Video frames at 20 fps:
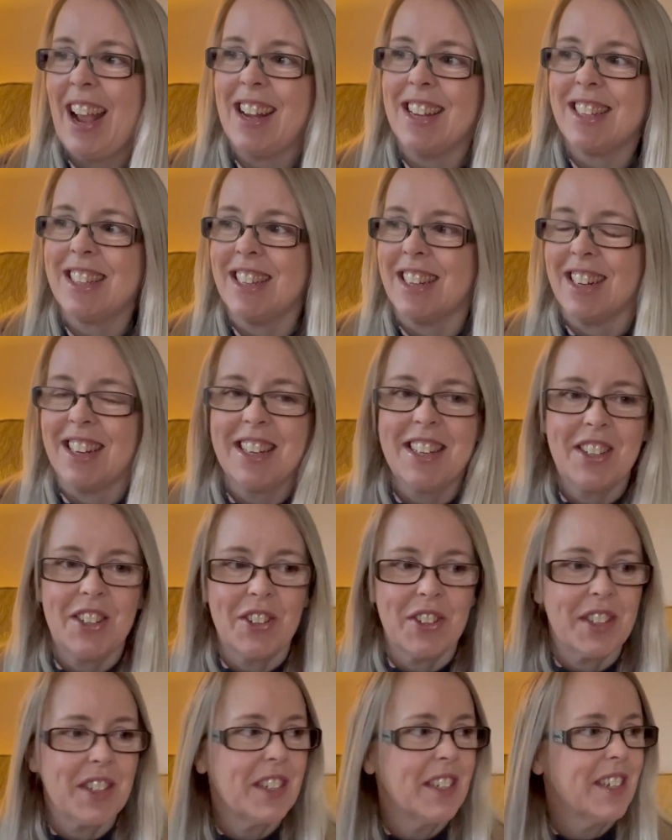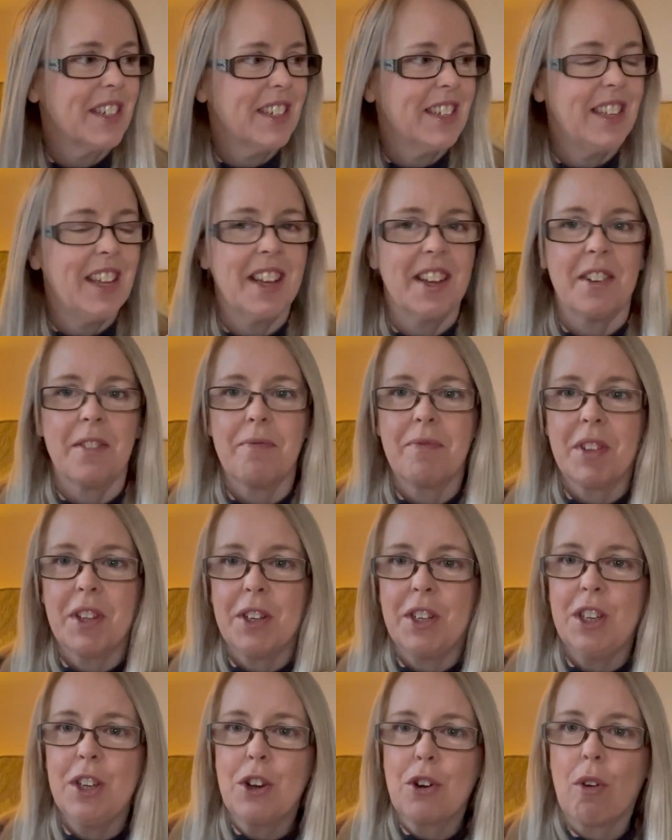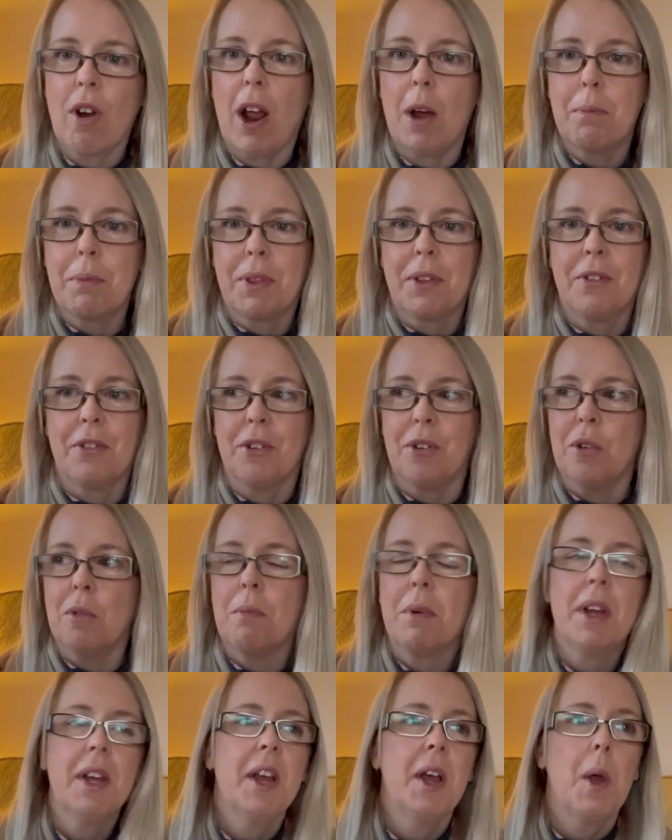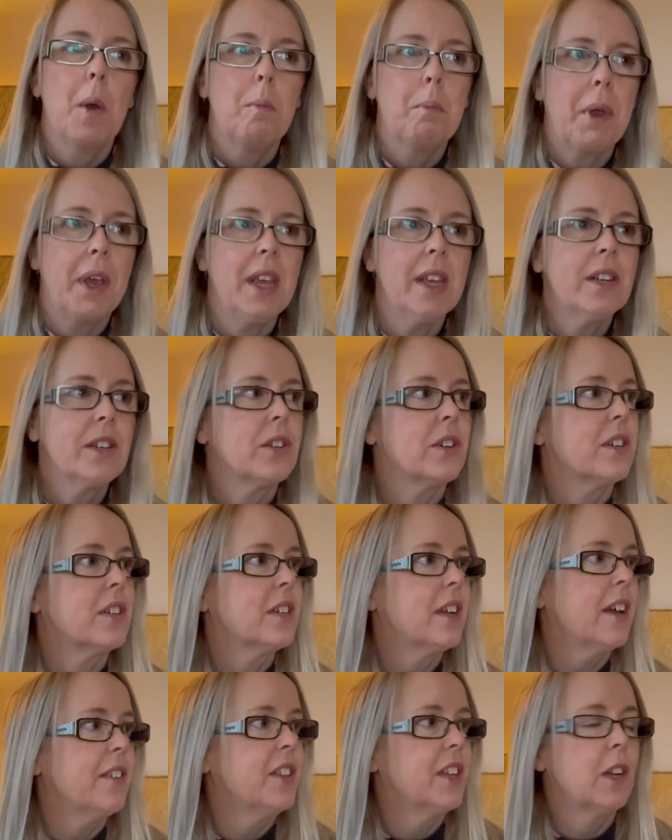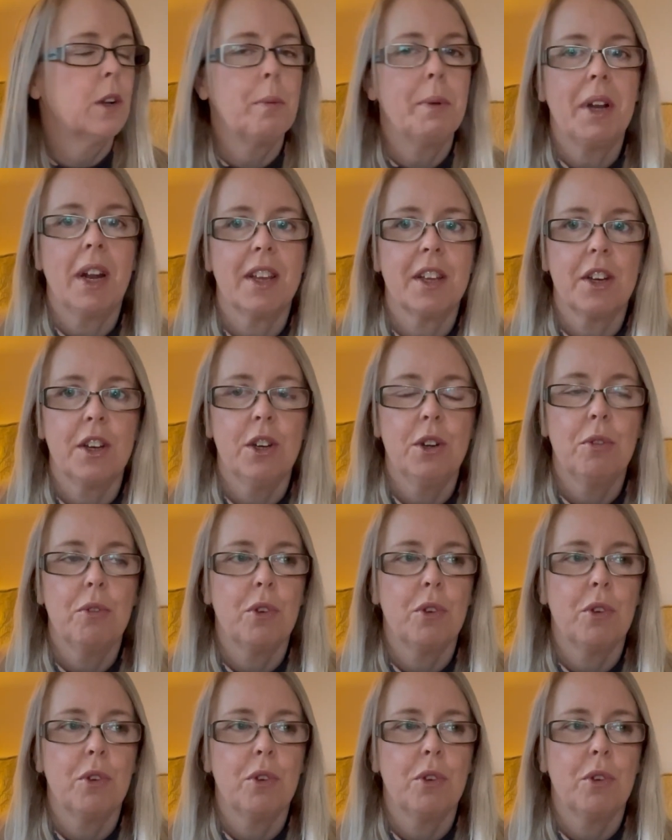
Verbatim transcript: As in, just, yeah, decrap the room, paint it, and then it'll be like a new